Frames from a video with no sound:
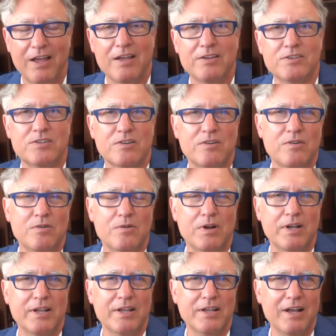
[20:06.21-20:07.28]
So
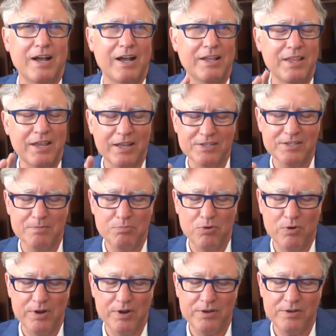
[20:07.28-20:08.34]
I think it's
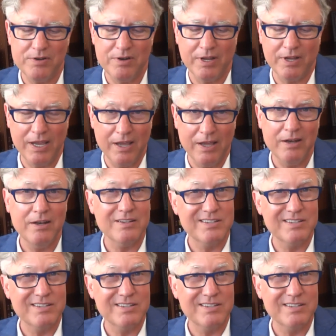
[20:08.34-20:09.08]
important, again,